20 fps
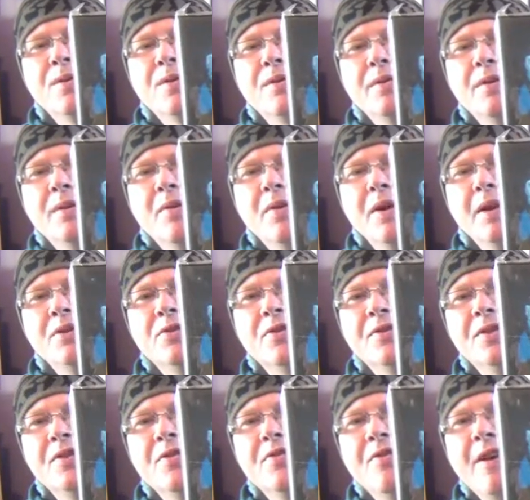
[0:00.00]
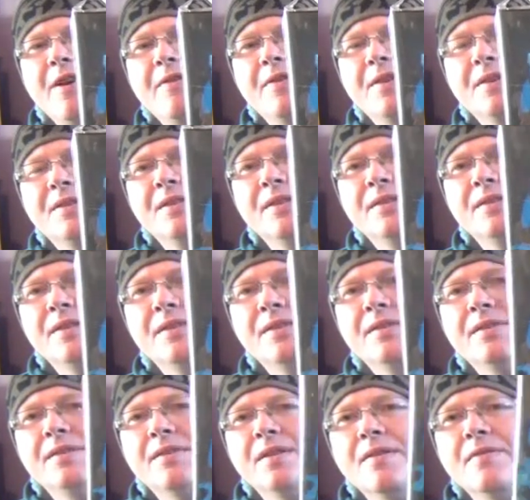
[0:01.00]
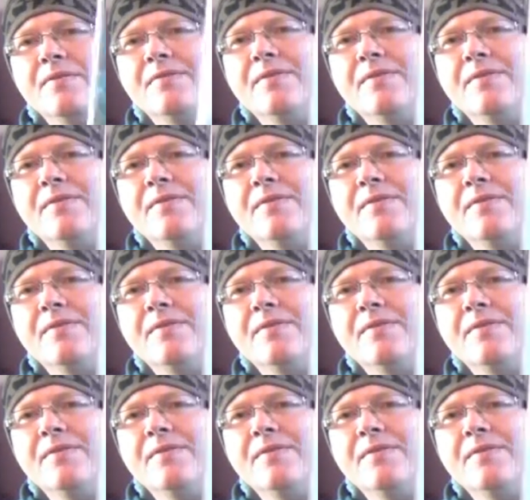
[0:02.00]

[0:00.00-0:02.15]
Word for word: and quite interesting graphics this is, uh,